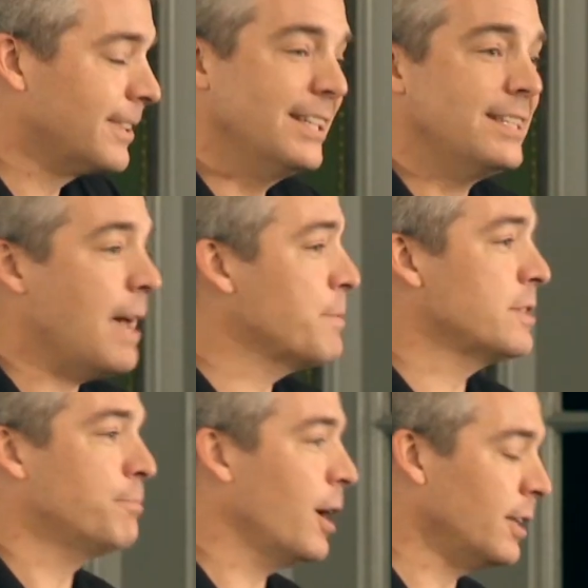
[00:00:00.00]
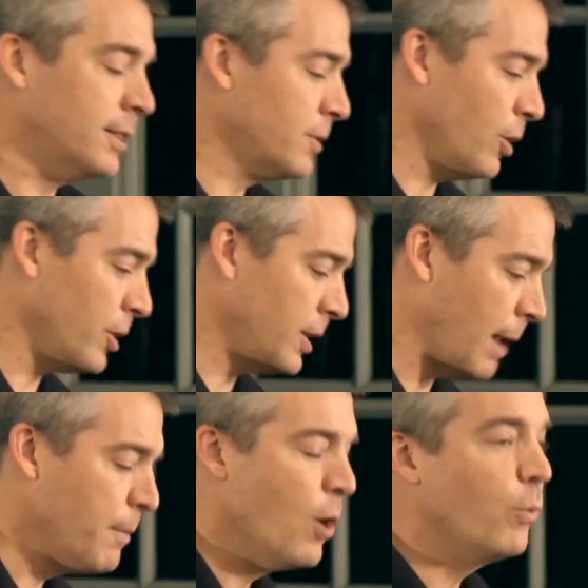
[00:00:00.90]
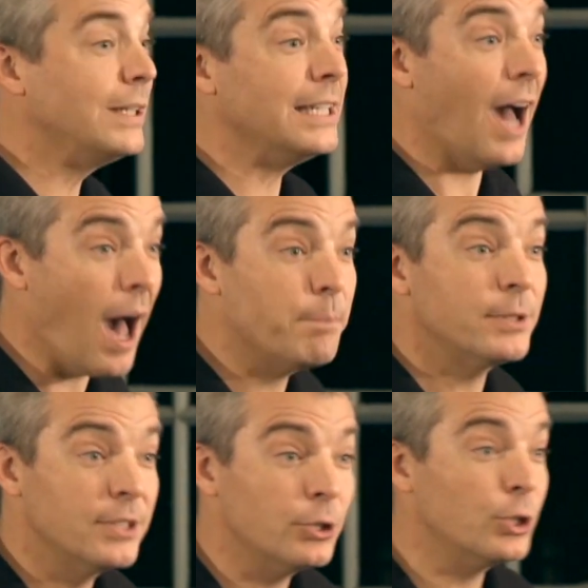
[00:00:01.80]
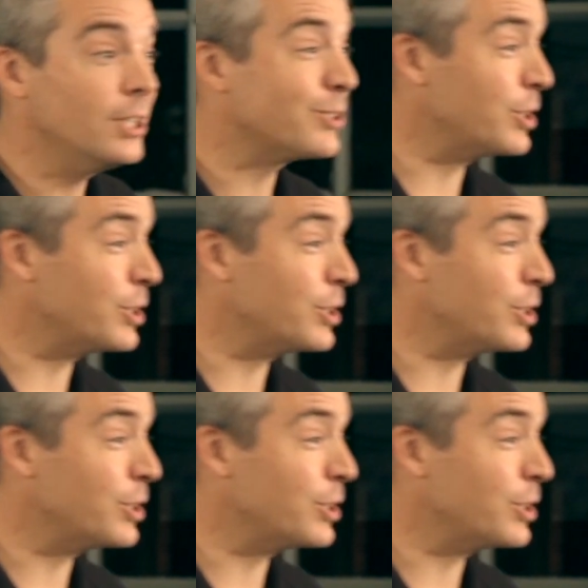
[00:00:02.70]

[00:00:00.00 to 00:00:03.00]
This happens in politics all the time. When the opposition is